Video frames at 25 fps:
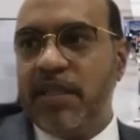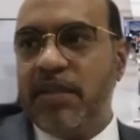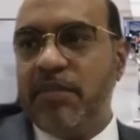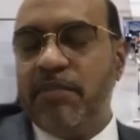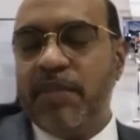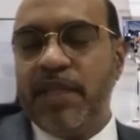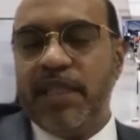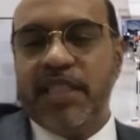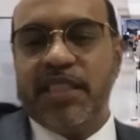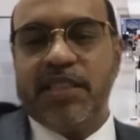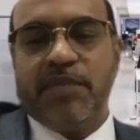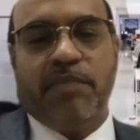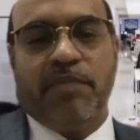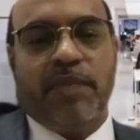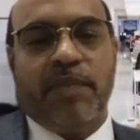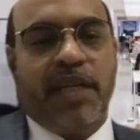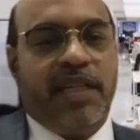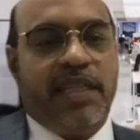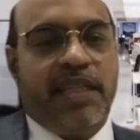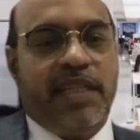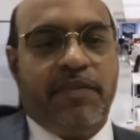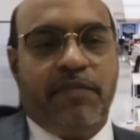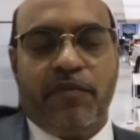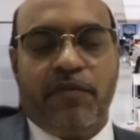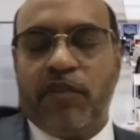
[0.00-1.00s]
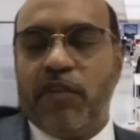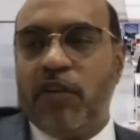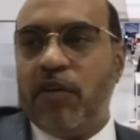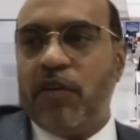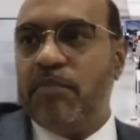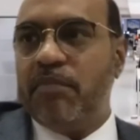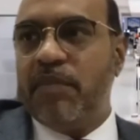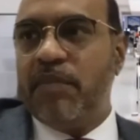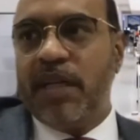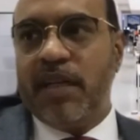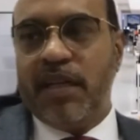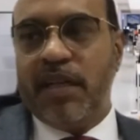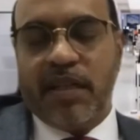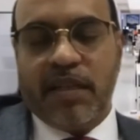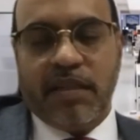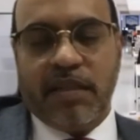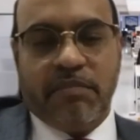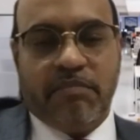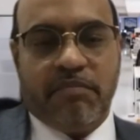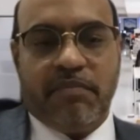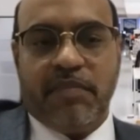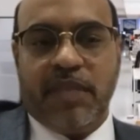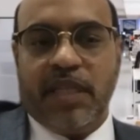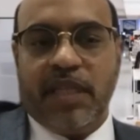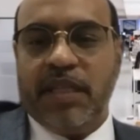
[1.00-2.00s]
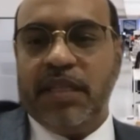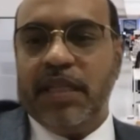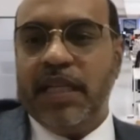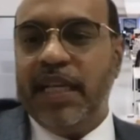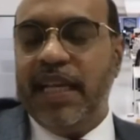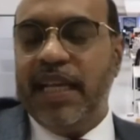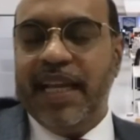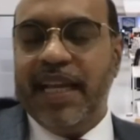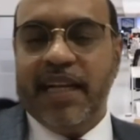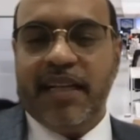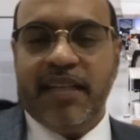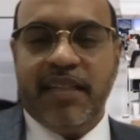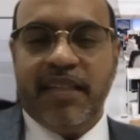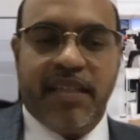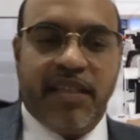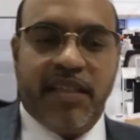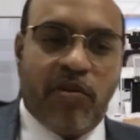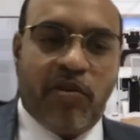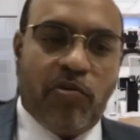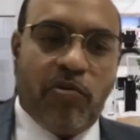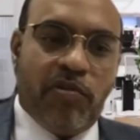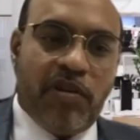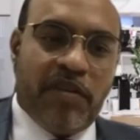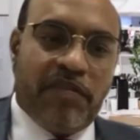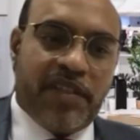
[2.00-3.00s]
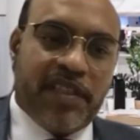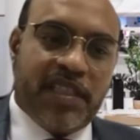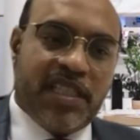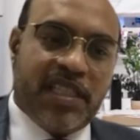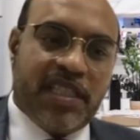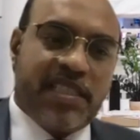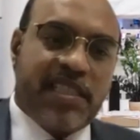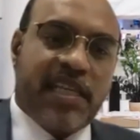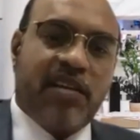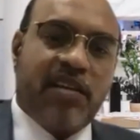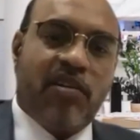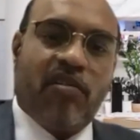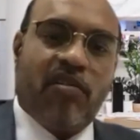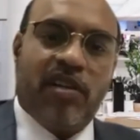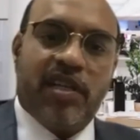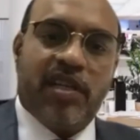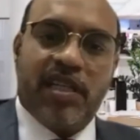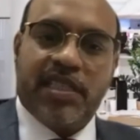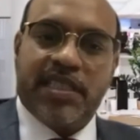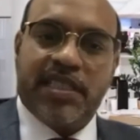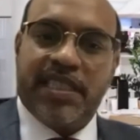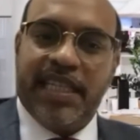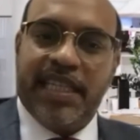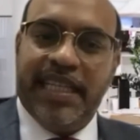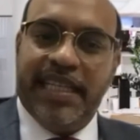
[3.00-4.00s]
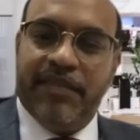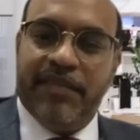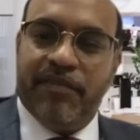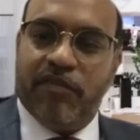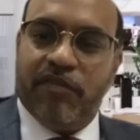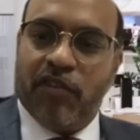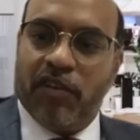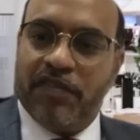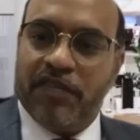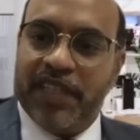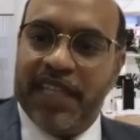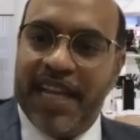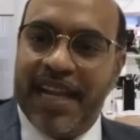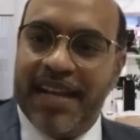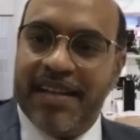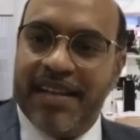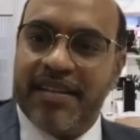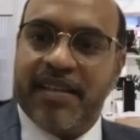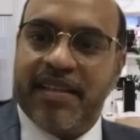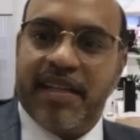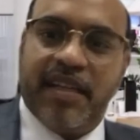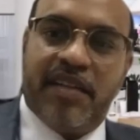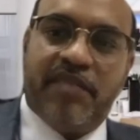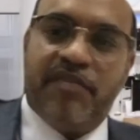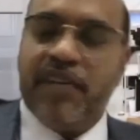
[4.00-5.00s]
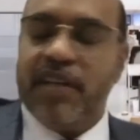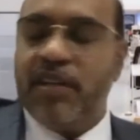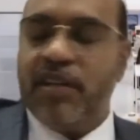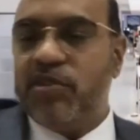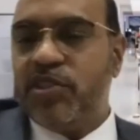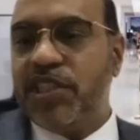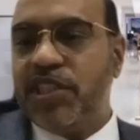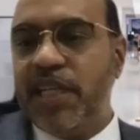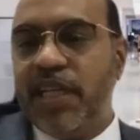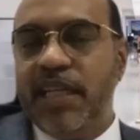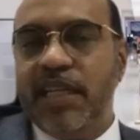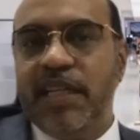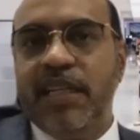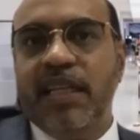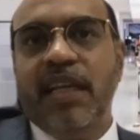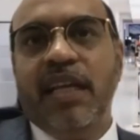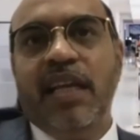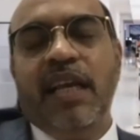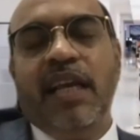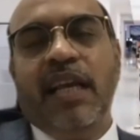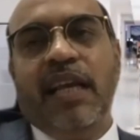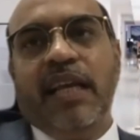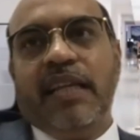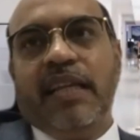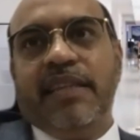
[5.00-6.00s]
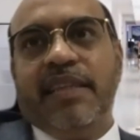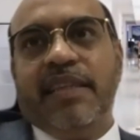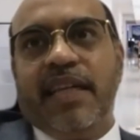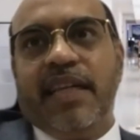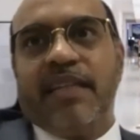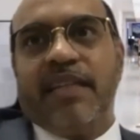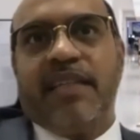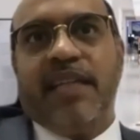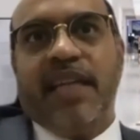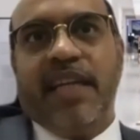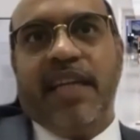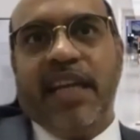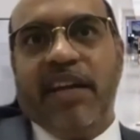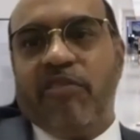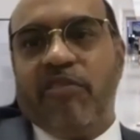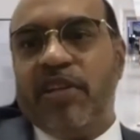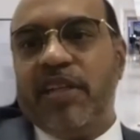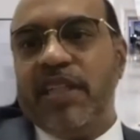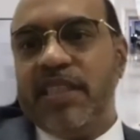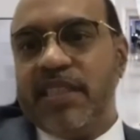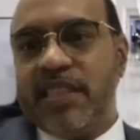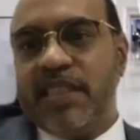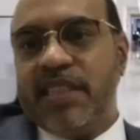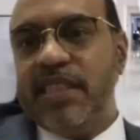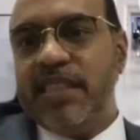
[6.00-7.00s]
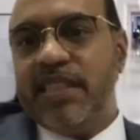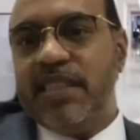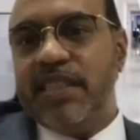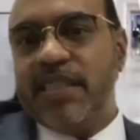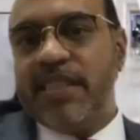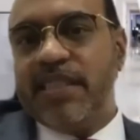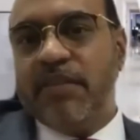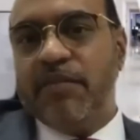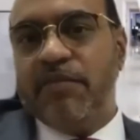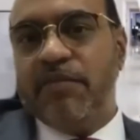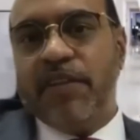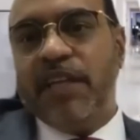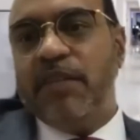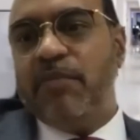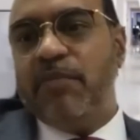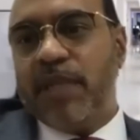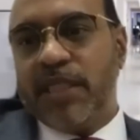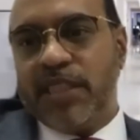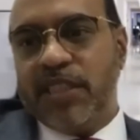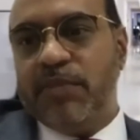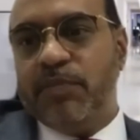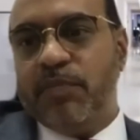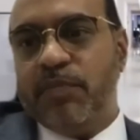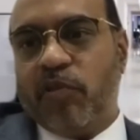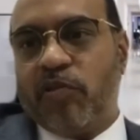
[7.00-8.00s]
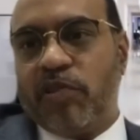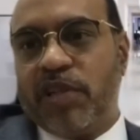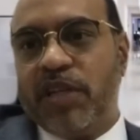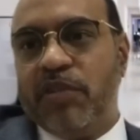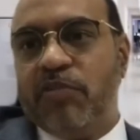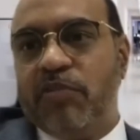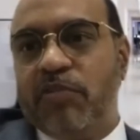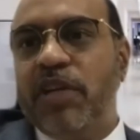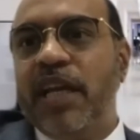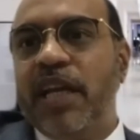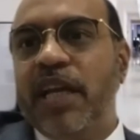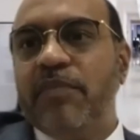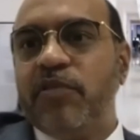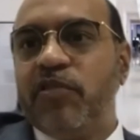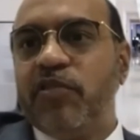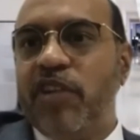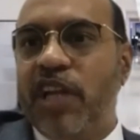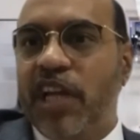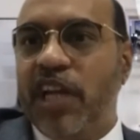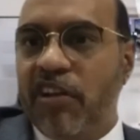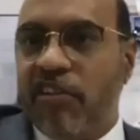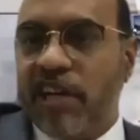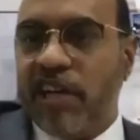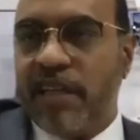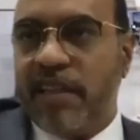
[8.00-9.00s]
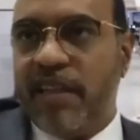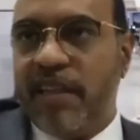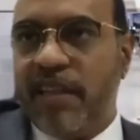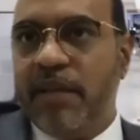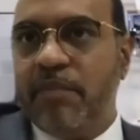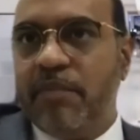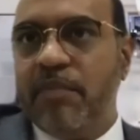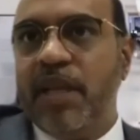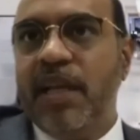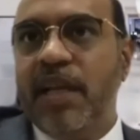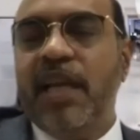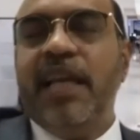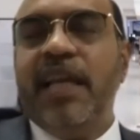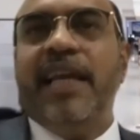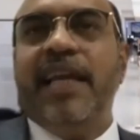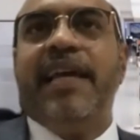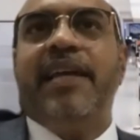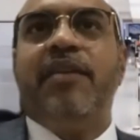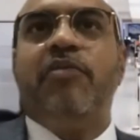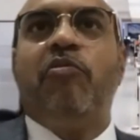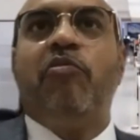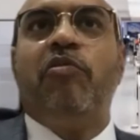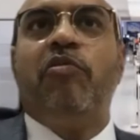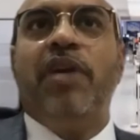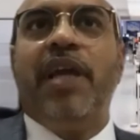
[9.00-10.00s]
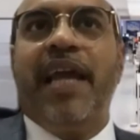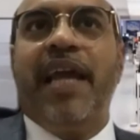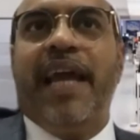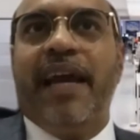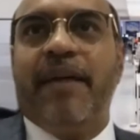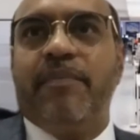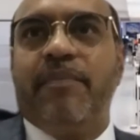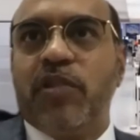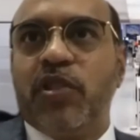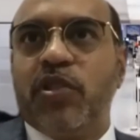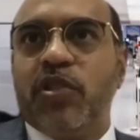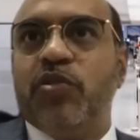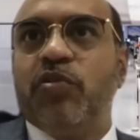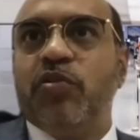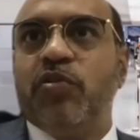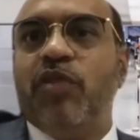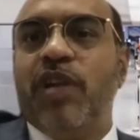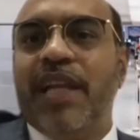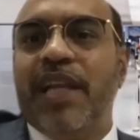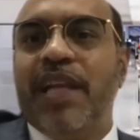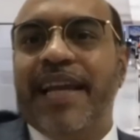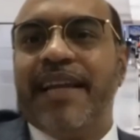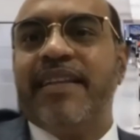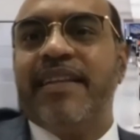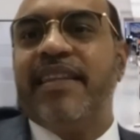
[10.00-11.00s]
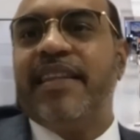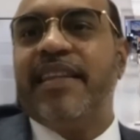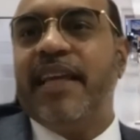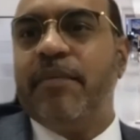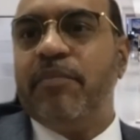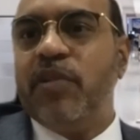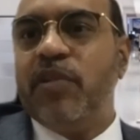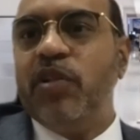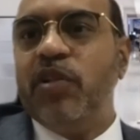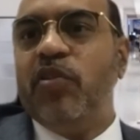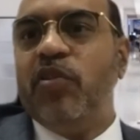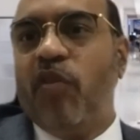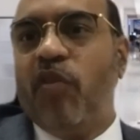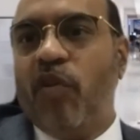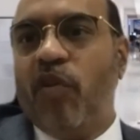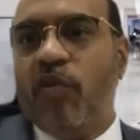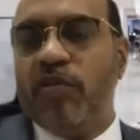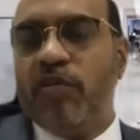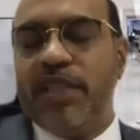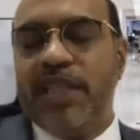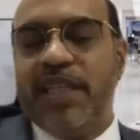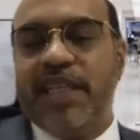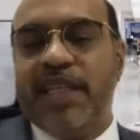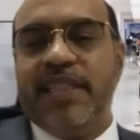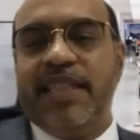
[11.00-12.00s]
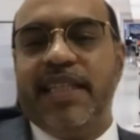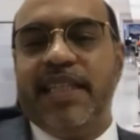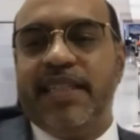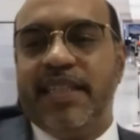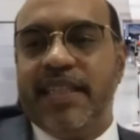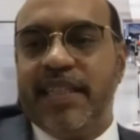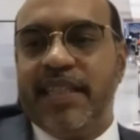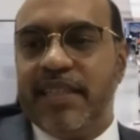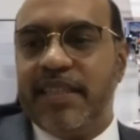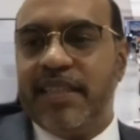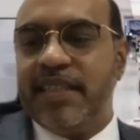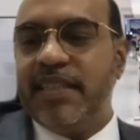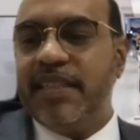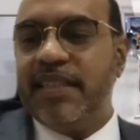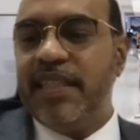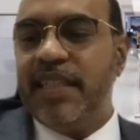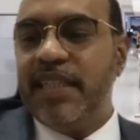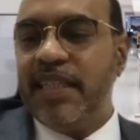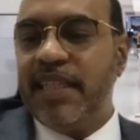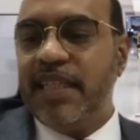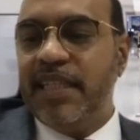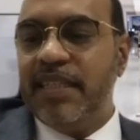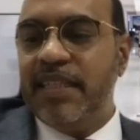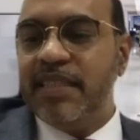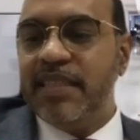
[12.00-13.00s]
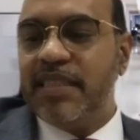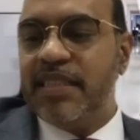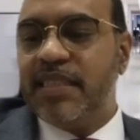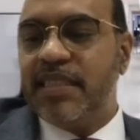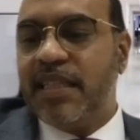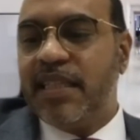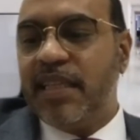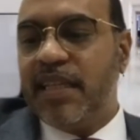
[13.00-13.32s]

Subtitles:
management, from and whoever the stakeholders involved in entire value chain, that awareness is very much important. We have to aware them, and we have to let them know that the thing is